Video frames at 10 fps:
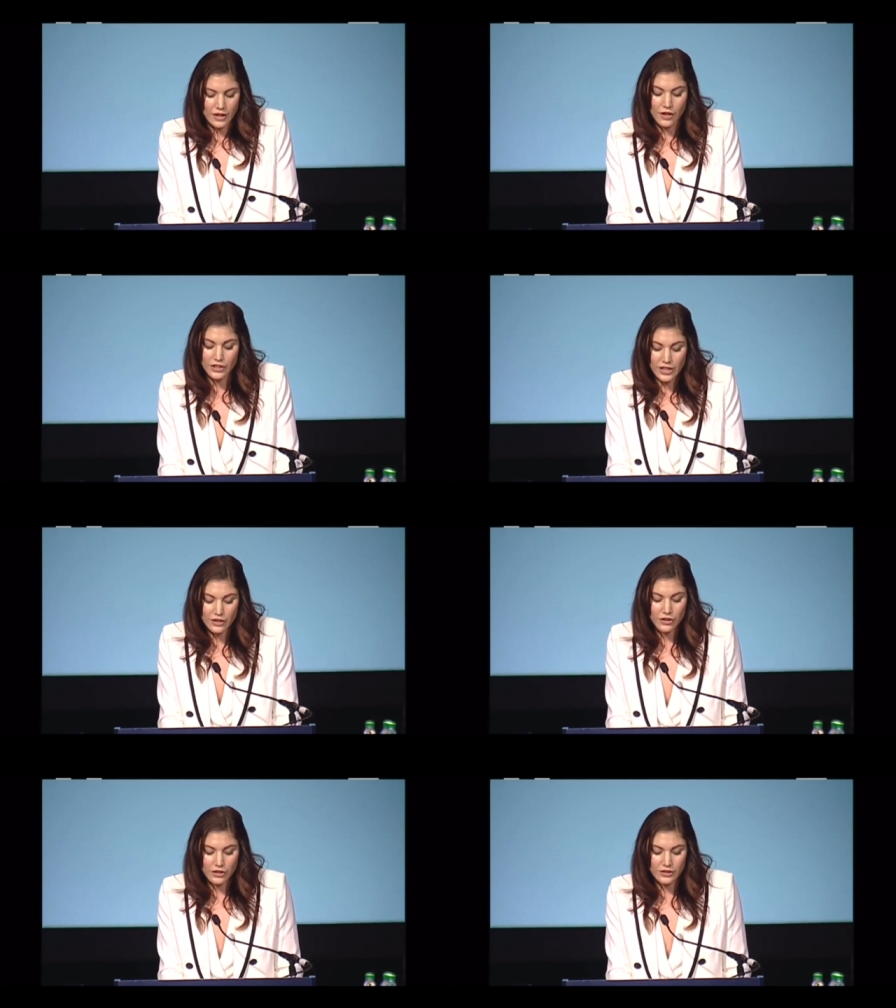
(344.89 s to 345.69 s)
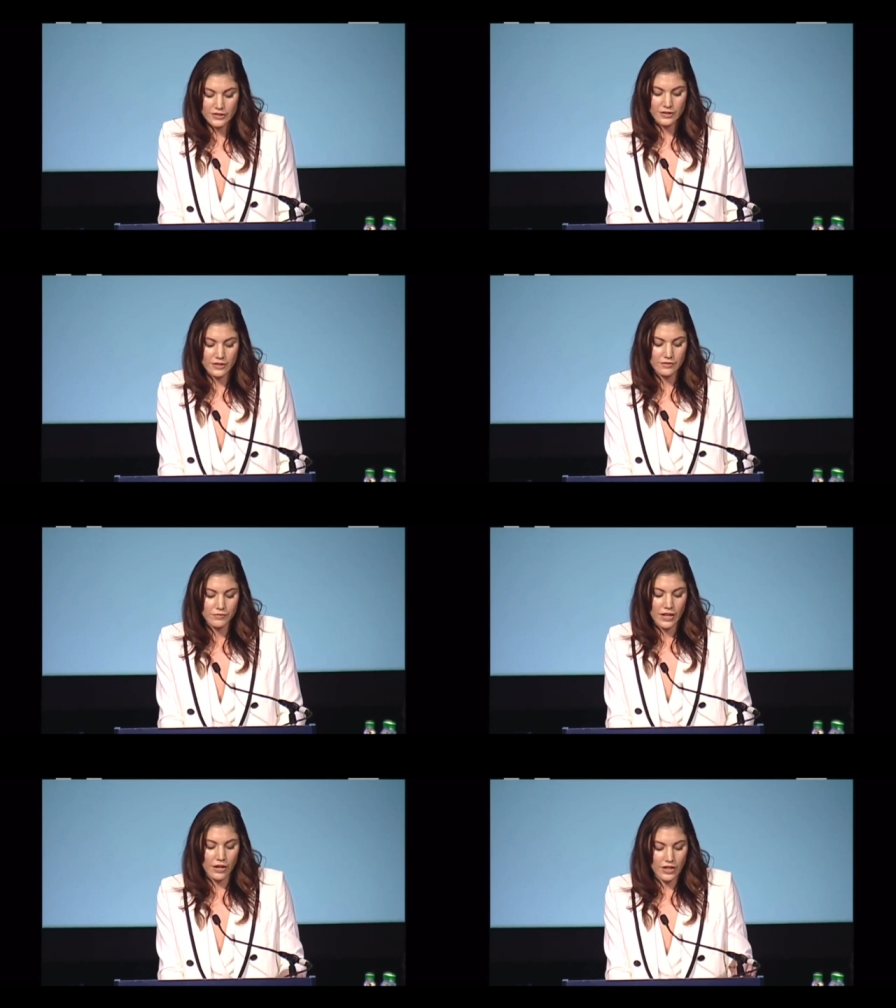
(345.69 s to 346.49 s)
our young girls,
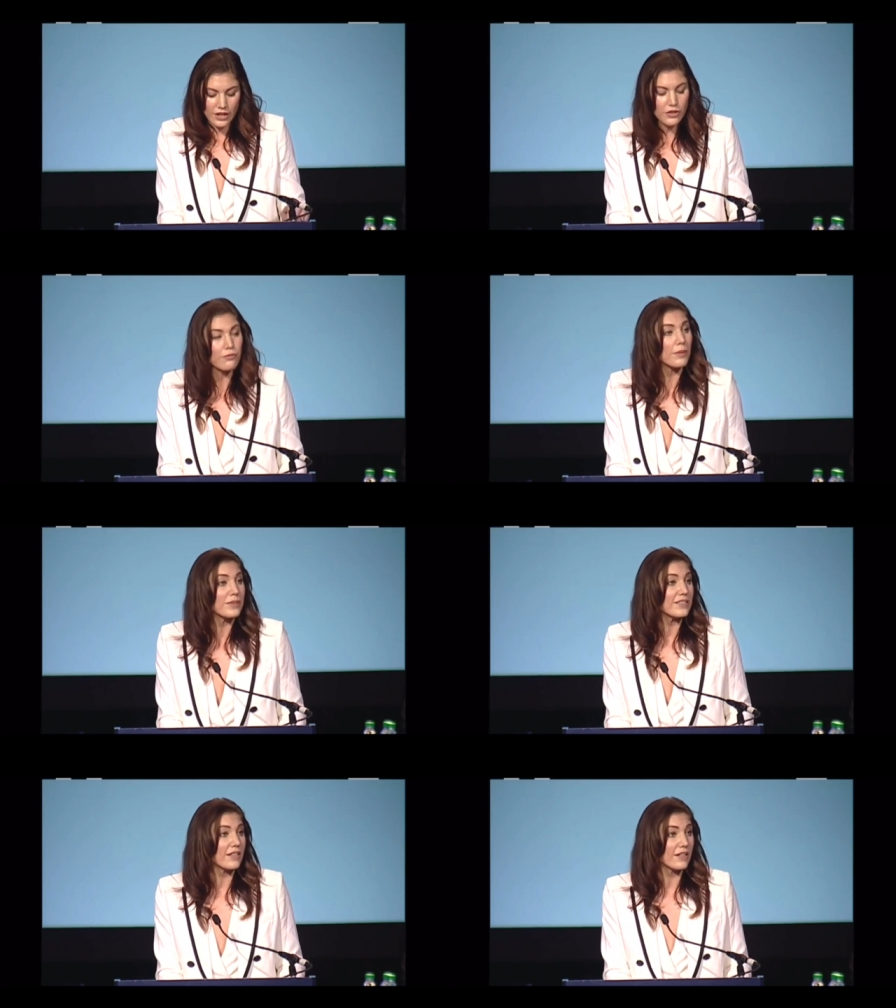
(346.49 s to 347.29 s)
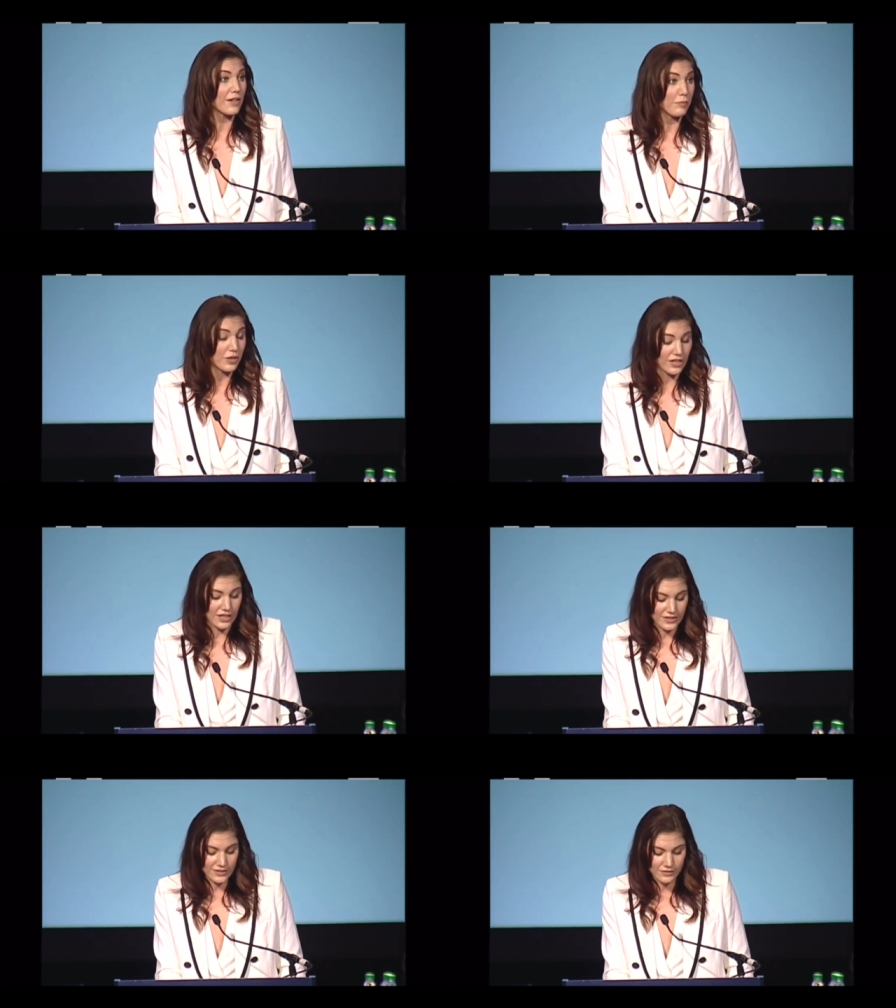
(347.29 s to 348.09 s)
our underrepresented
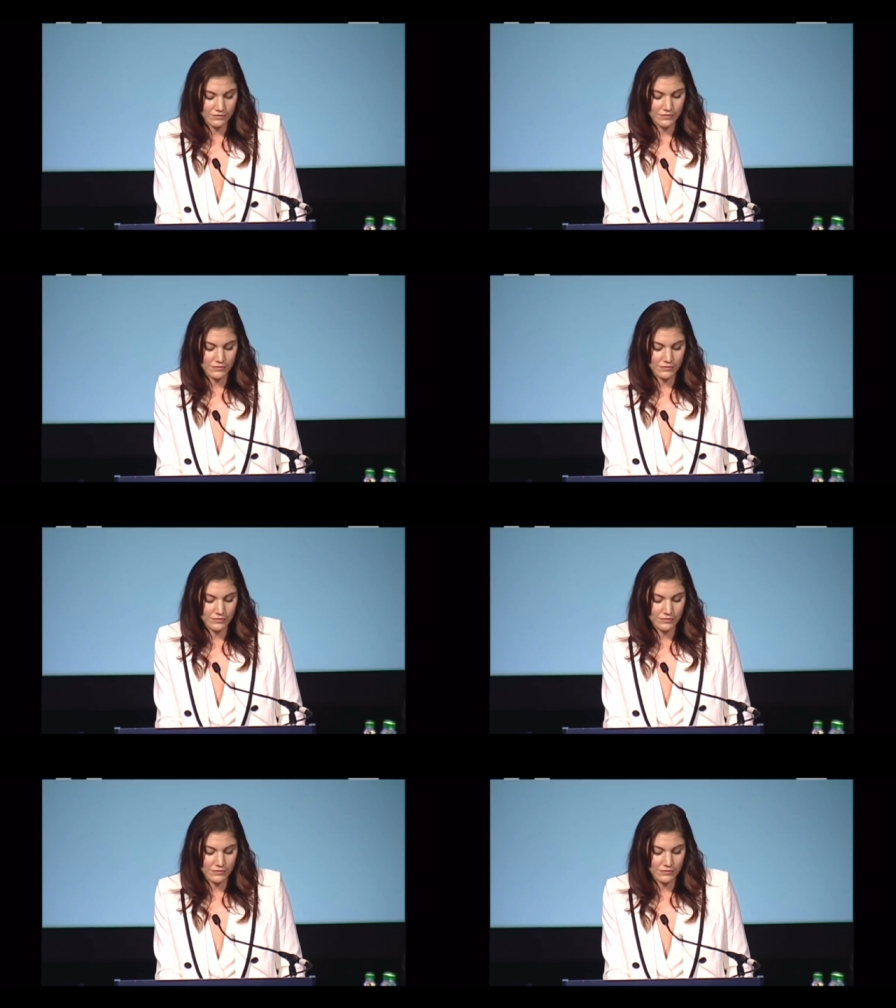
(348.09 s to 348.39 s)
communities,